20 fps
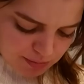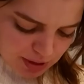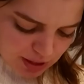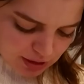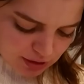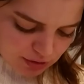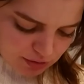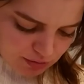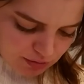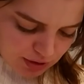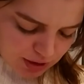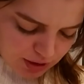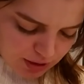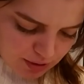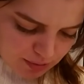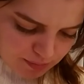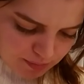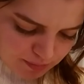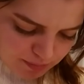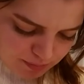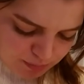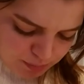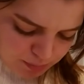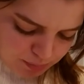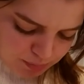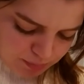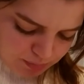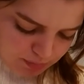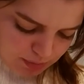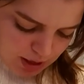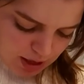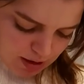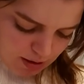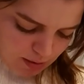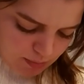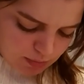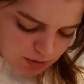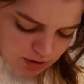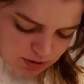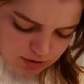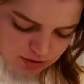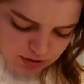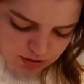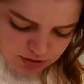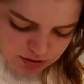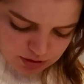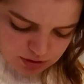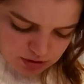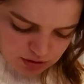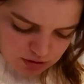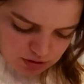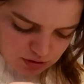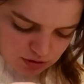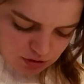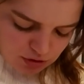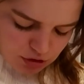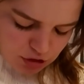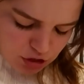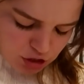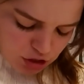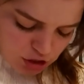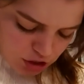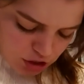mixed with the Amazon. Yeah,